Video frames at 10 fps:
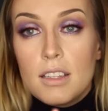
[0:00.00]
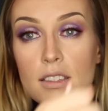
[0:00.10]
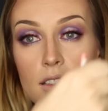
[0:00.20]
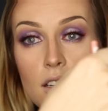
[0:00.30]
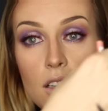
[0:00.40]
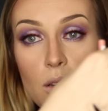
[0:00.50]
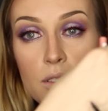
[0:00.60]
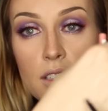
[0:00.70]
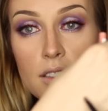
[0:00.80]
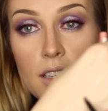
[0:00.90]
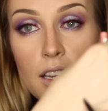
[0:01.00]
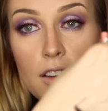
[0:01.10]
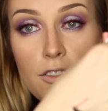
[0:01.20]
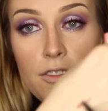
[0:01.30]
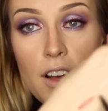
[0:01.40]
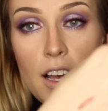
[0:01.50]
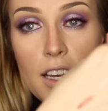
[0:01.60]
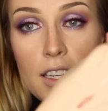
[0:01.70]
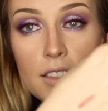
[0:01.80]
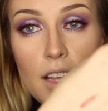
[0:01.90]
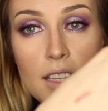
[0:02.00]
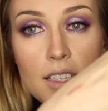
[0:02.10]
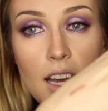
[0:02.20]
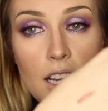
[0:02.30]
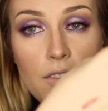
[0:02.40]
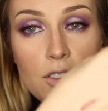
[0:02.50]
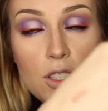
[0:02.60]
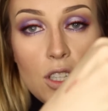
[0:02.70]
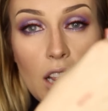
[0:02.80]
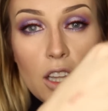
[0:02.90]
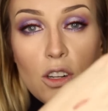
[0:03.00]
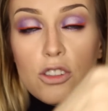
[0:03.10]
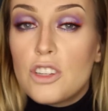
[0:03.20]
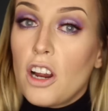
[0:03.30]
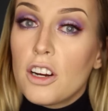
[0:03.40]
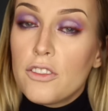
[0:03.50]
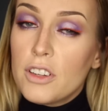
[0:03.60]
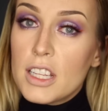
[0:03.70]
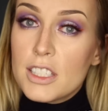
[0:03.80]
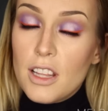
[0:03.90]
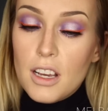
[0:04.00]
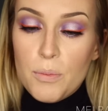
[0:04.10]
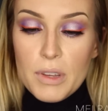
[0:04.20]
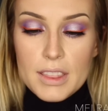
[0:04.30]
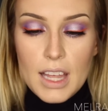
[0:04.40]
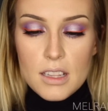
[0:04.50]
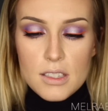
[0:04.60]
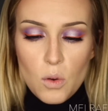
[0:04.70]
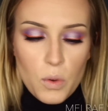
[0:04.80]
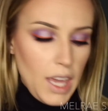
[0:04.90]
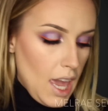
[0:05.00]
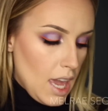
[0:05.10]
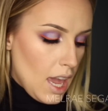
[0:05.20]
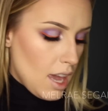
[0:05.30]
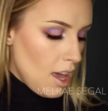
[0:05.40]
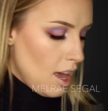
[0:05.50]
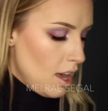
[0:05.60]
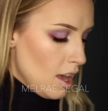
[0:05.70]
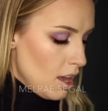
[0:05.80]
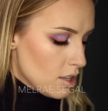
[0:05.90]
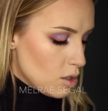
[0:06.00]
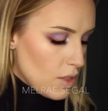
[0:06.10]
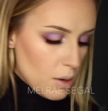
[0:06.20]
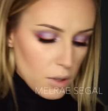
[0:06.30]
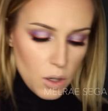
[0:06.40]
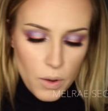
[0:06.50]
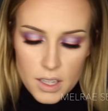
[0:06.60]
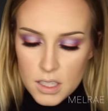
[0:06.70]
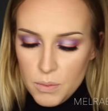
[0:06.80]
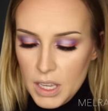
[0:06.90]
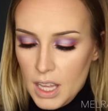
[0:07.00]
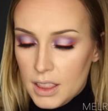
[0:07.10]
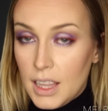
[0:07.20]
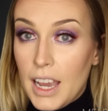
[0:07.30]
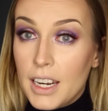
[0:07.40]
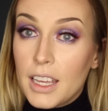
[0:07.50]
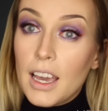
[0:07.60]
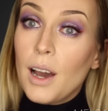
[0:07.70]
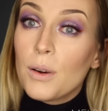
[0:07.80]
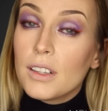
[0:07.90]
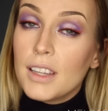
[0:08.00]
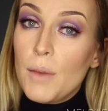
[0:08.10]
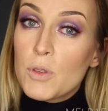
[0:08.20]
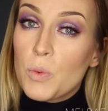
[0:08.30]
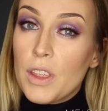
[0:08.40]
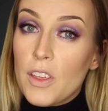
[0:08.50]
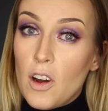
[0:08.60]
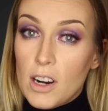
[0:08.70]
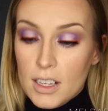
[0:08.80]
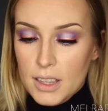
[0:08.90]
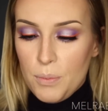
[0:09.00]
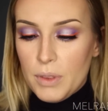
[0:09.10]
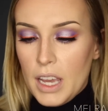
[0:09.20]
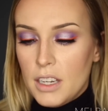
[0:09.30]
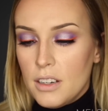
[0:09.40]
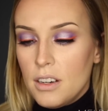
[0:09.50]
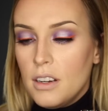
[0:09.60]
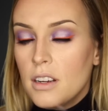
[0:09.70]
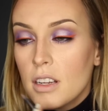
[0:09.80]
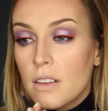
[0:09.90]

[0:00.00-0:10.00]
This is the closest I could find. It's kind of a little dark for this look, but that's okay. So then we're going to be lining our lips with our lip liner.